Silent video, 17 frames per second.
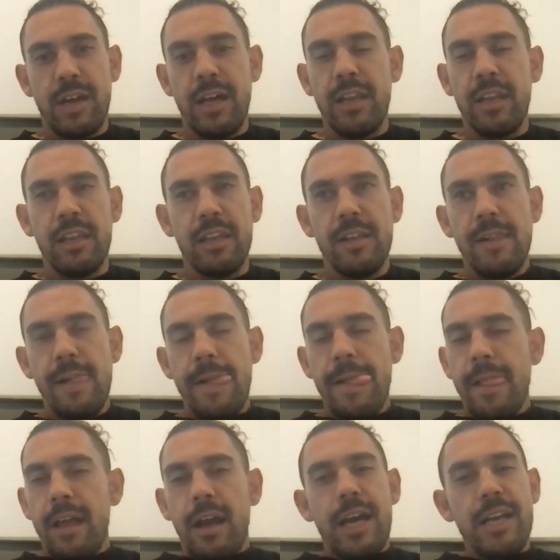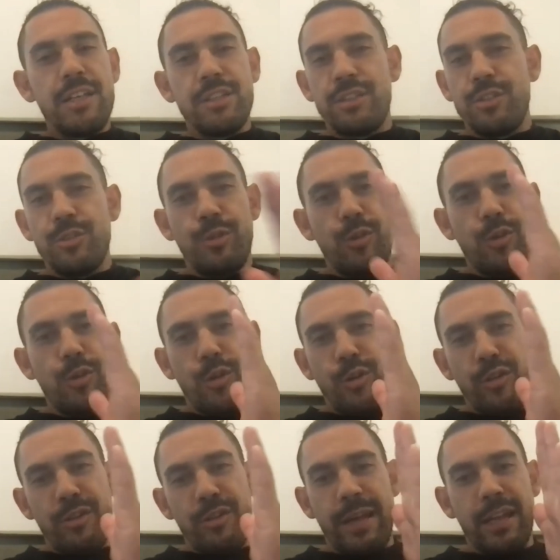And I just saw all
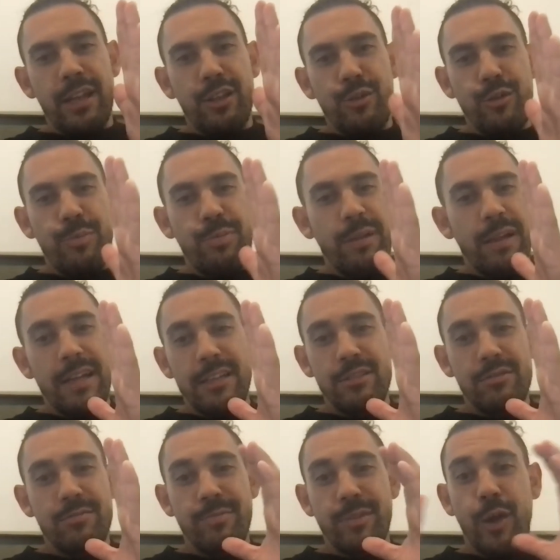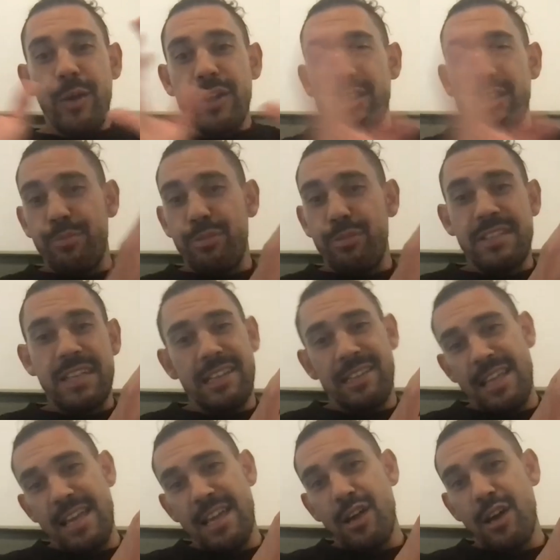the Bengaluru players going to protect
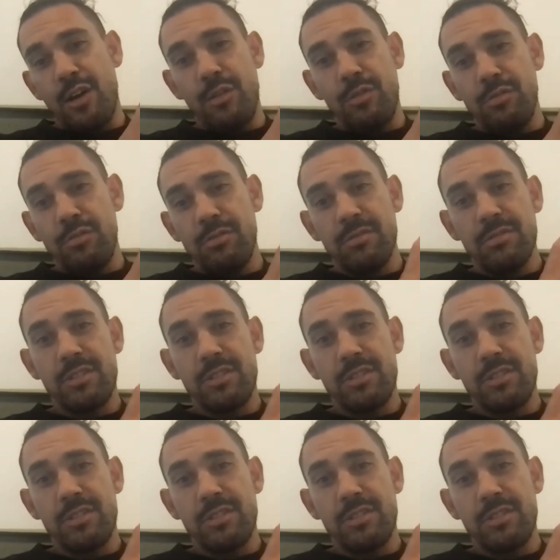their goal.